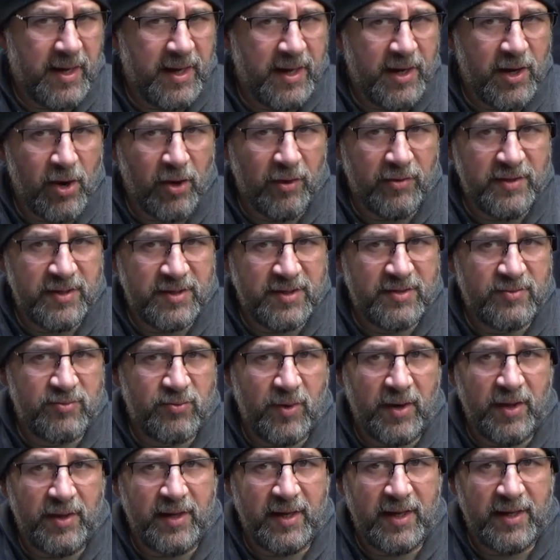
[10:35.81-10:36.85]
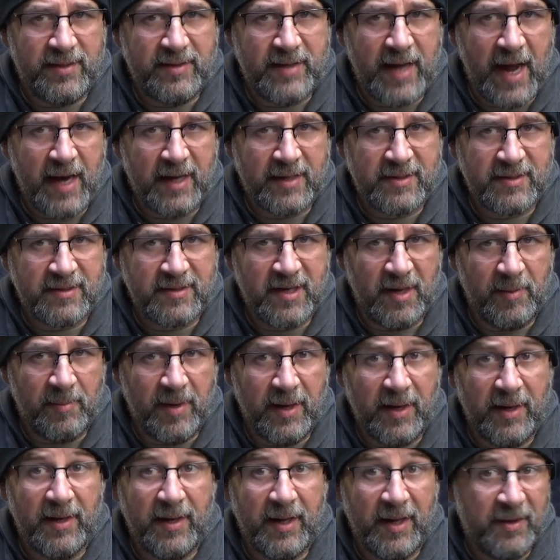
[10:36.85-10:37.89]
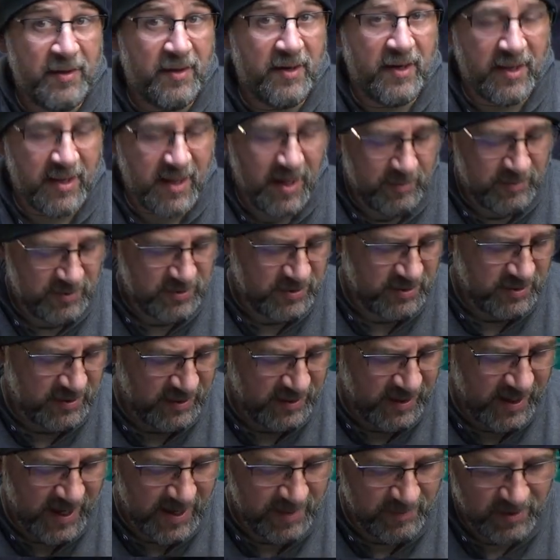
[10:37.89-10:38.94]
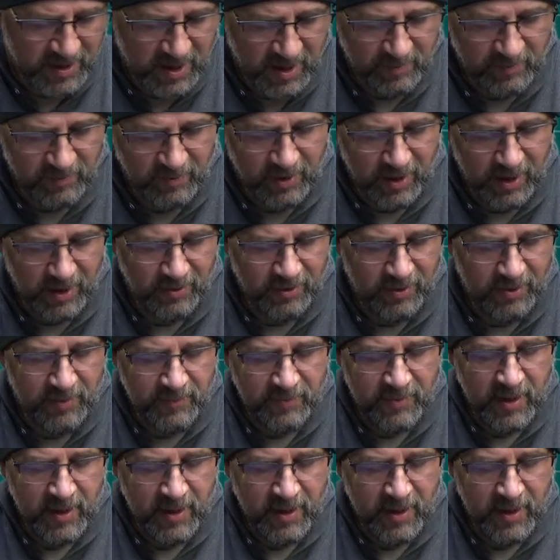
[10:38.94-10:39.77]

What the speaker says: You know, this is where the tactics come in and the dilemmas in the game come around.